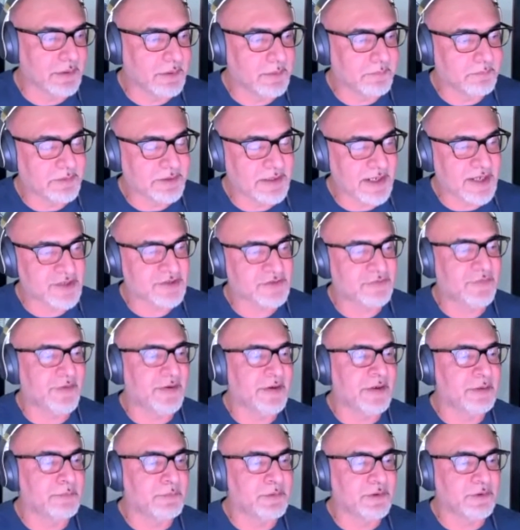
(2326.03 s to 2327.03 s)
class
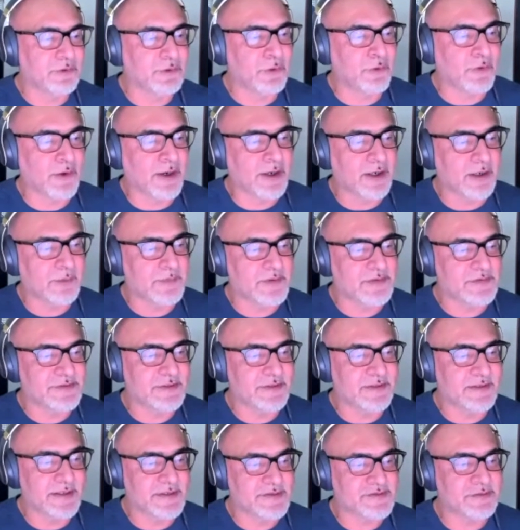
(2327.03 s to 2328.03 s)
variable called RMS
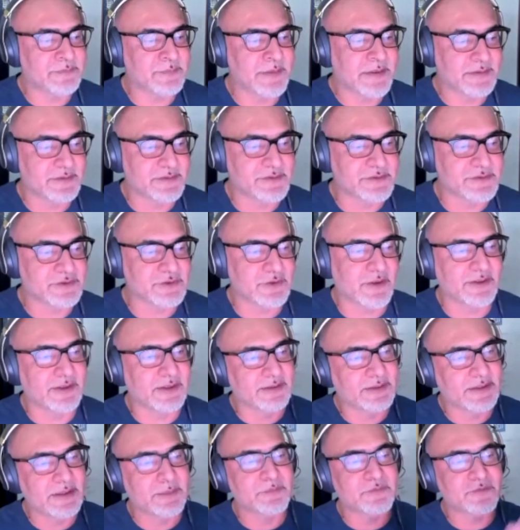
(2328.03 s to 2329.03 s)
in estimator, so I can
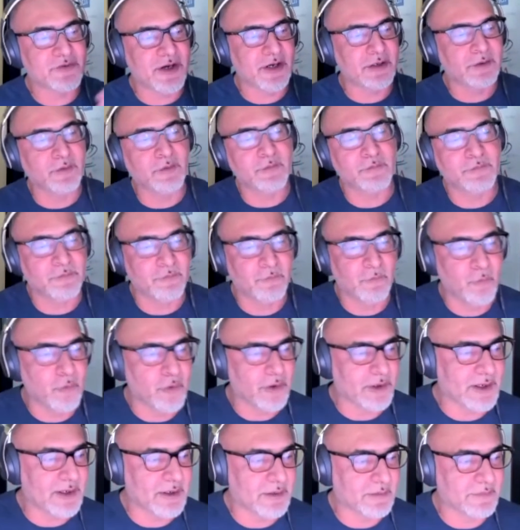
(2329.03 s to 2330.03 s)
keep track of
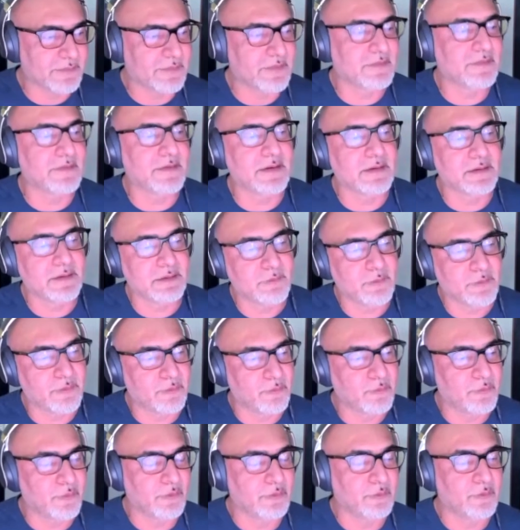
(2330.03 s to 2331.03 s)
what are the
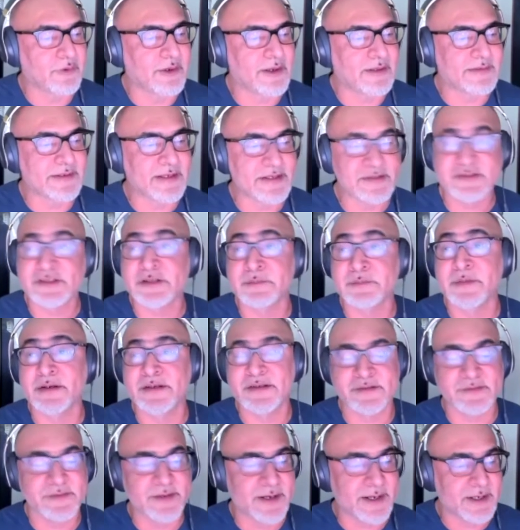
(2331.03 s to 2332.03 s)

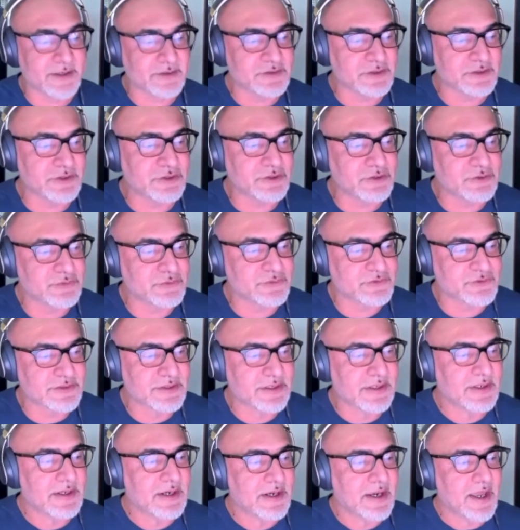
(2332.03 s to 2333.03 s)
estimators that I actually used.
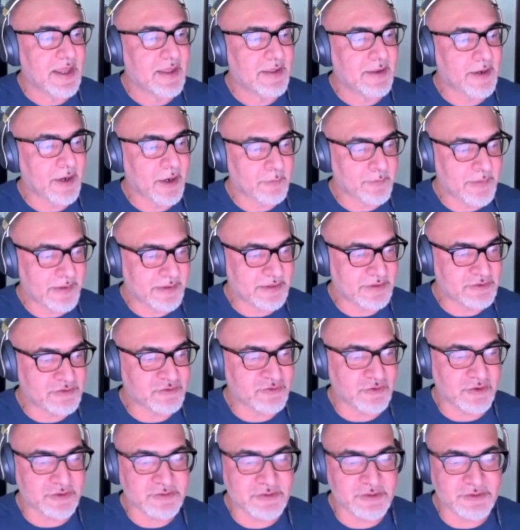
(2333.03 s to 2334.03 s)
And I have my
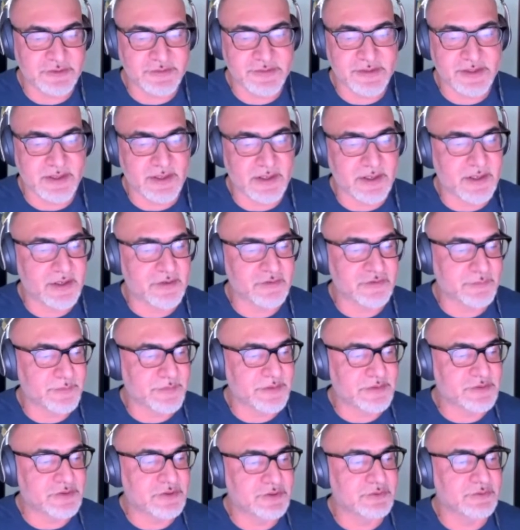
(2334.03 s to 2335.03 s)
constructor that allows me
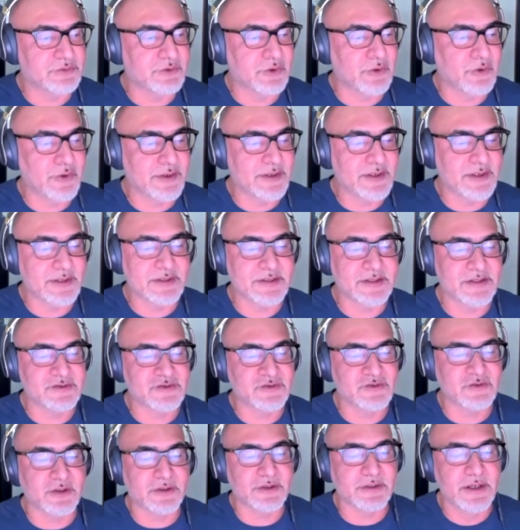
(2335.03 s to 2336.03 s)
to go in and
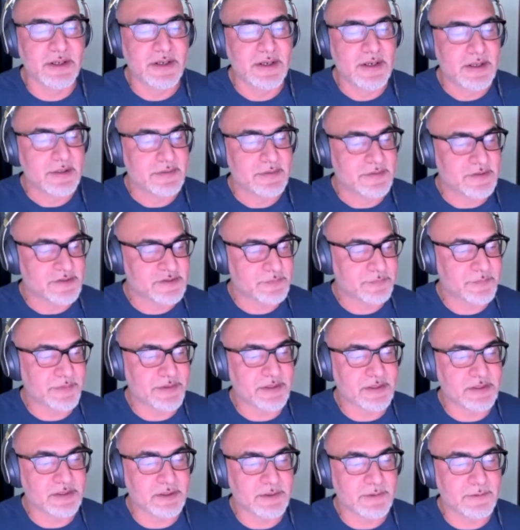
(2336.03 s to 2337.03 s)
construct this
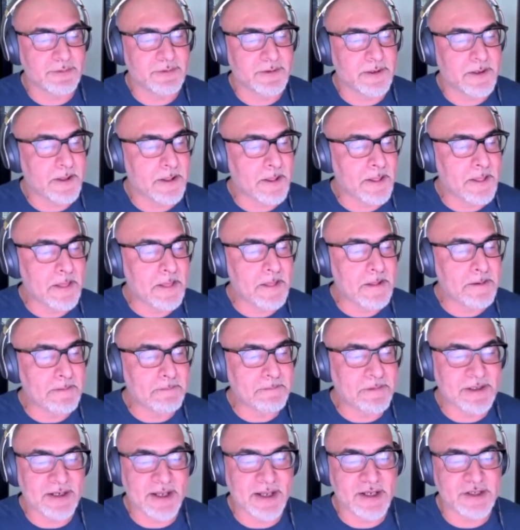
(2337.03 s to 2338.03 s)
particular
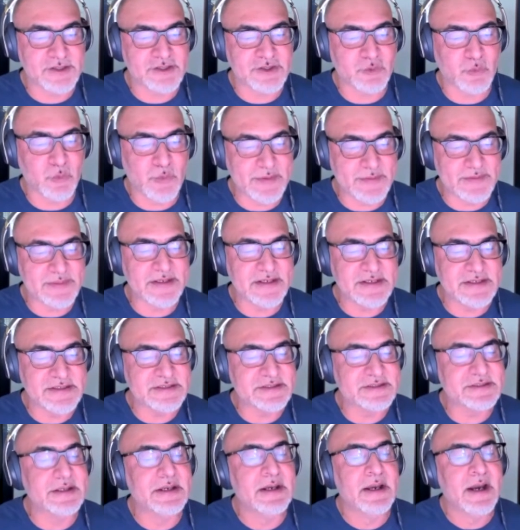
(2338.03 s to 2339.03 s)
class with
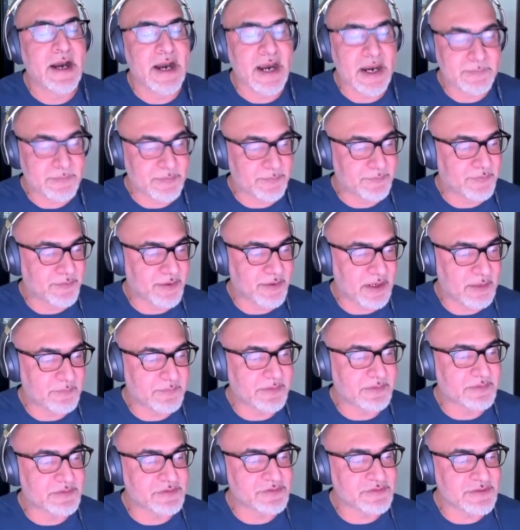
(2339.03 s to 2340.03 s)
these
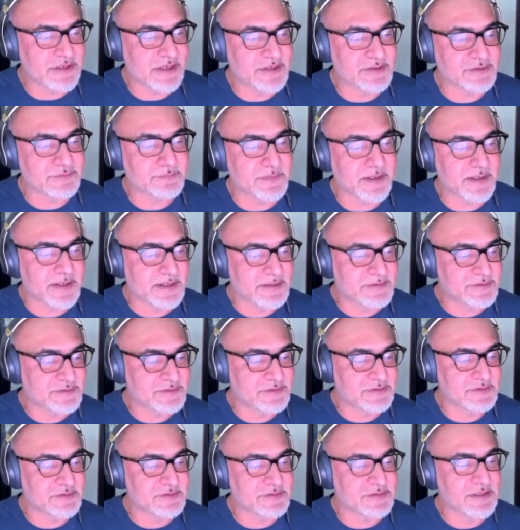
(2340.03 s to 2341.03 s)
hyperparameters as my
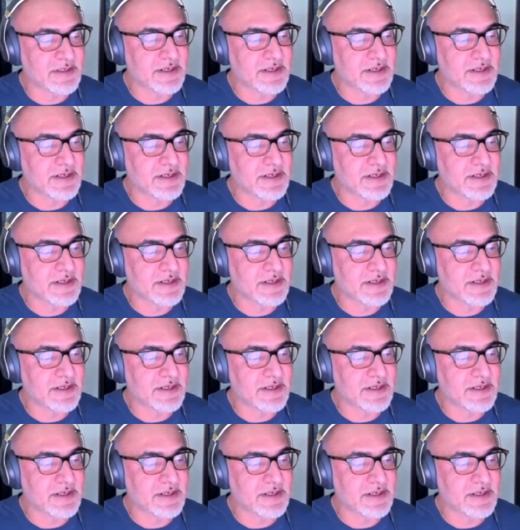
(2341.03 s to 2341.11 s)
instance.